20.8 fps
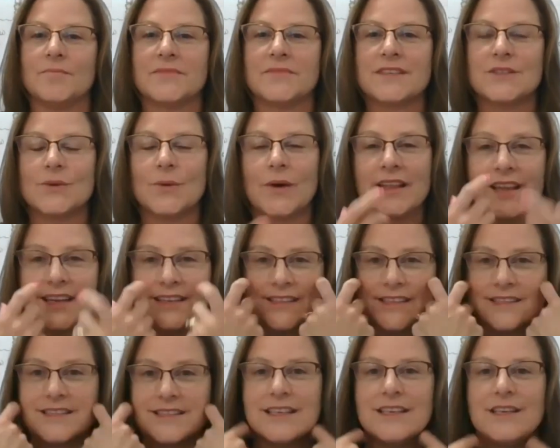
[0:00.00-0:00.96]
So I like
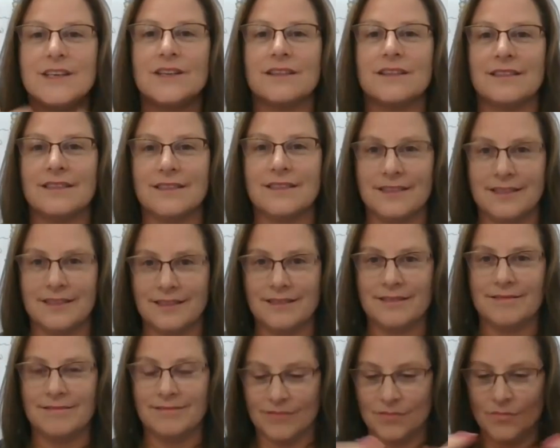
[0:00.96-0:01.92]
to see
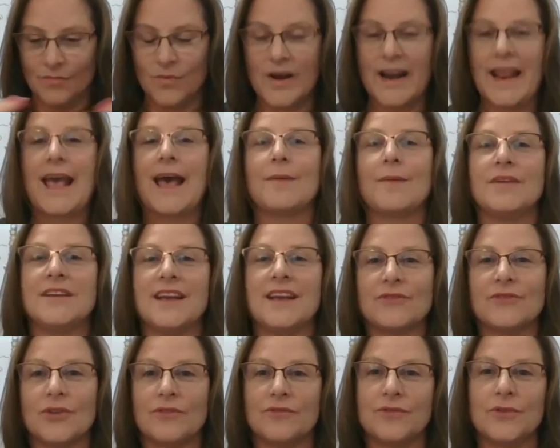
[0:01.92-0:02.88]
what happened
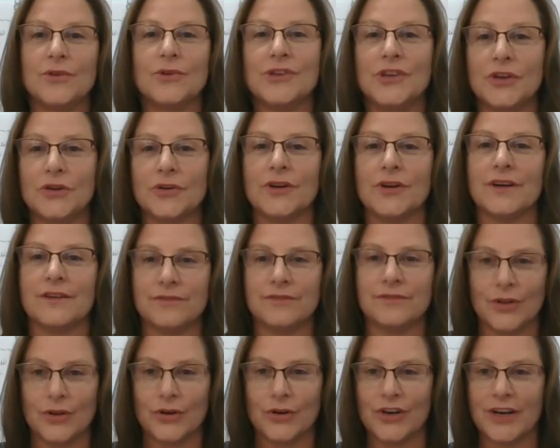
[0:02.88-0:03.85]
after a full year of
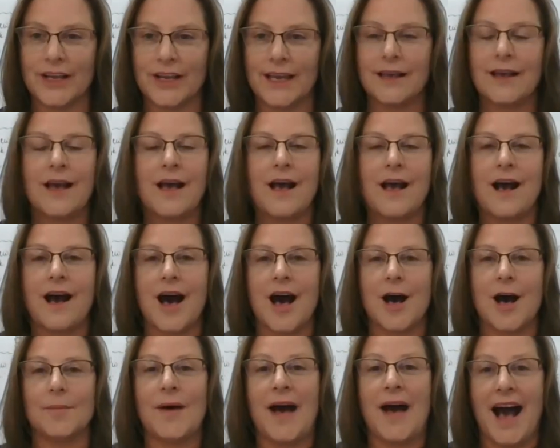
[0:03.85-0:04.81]
learning.
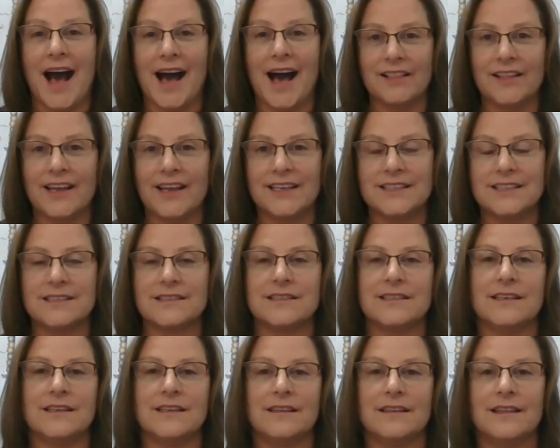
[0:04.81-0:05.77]
I like to
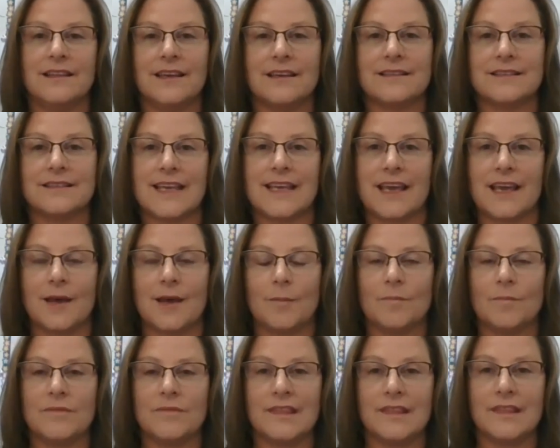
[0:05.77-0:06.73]
see the
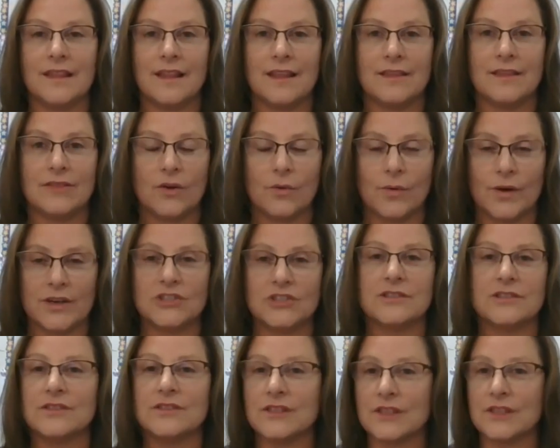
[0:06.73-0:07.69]
exam, the
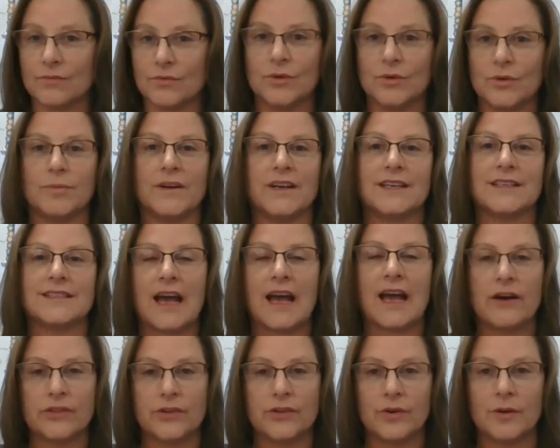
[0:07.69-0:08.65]
questions, the rubrics,
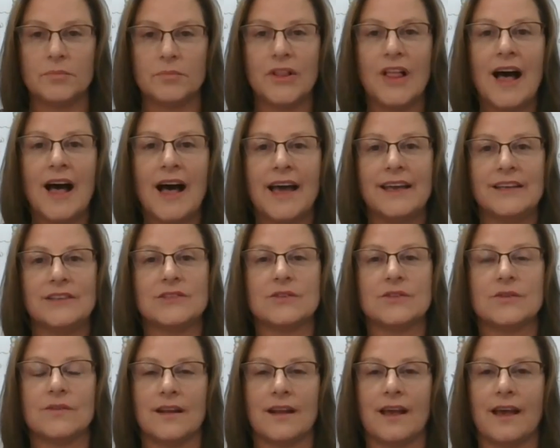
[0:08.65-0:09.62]
how they're applied,
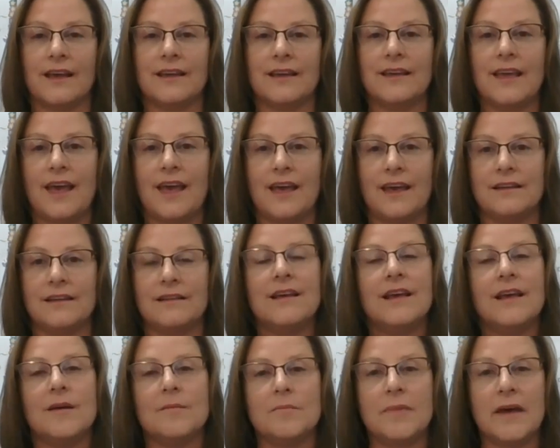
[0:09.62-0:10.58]
so then I can
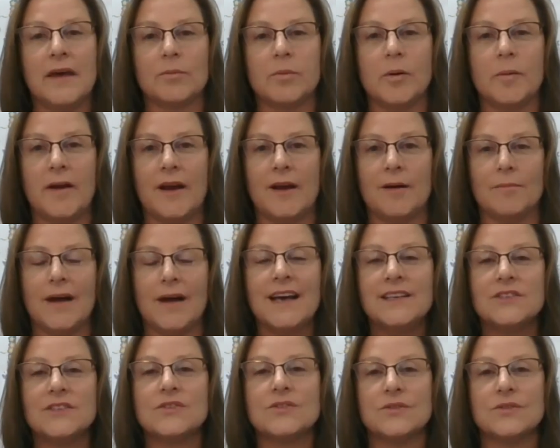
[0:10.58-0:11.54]
better prepare
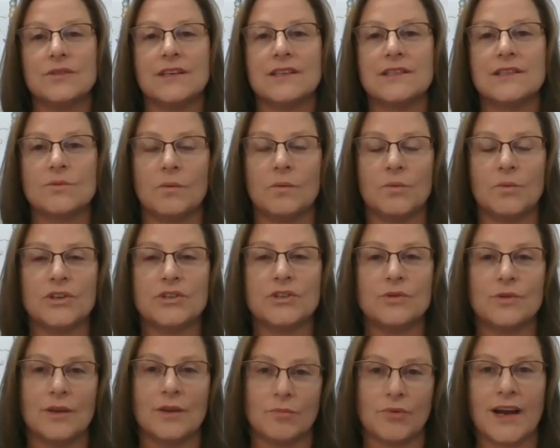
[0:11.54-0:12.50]
my students when we're
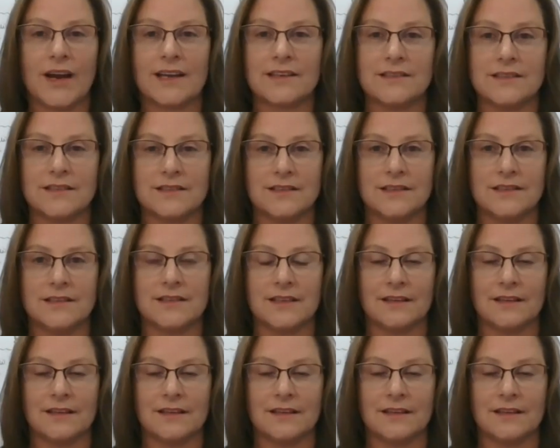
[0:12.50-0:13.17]
doing practices